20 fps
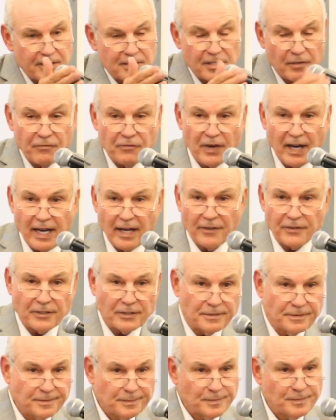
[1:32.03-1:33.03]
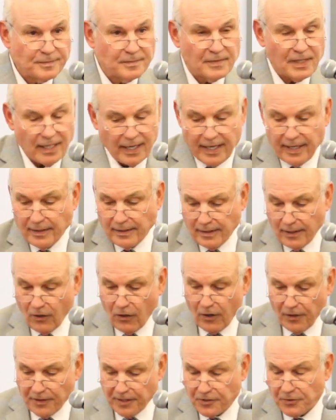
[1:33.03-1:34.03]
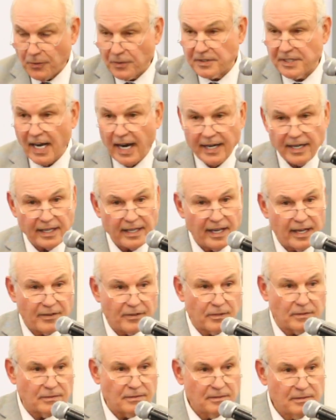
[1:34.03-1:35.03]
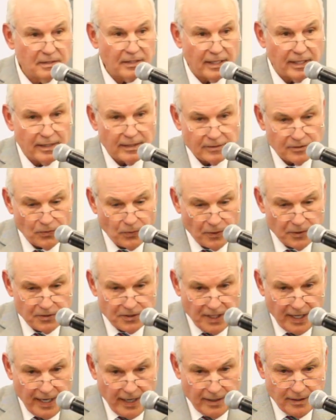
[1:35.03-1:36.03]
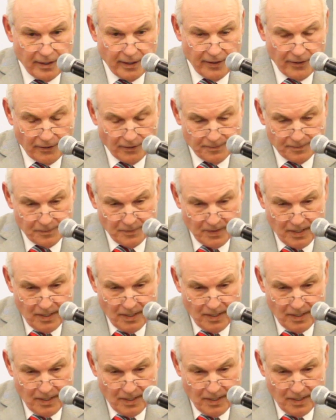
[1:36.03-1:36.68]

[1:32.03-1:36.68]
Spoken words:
this to Father, and all this will tie together towards the end here.